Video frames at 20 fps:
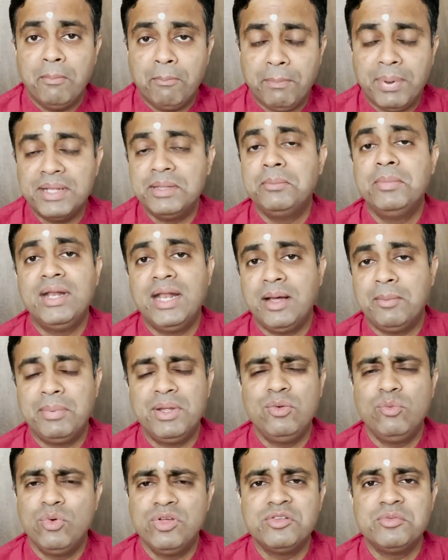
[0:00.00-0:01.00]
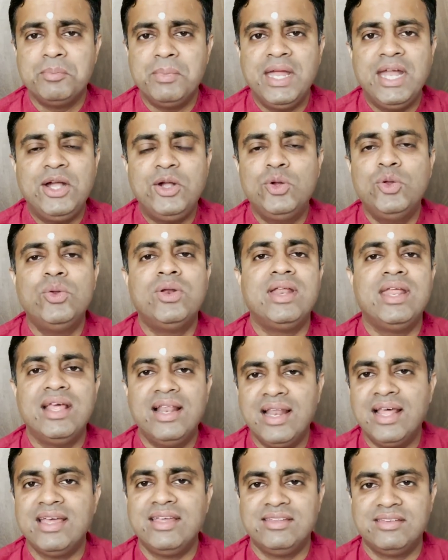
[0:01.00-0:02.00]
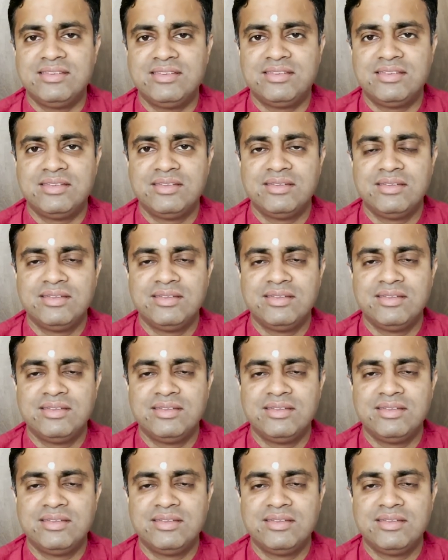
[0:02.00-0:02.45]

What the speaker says: Padmanabhan was made to realize.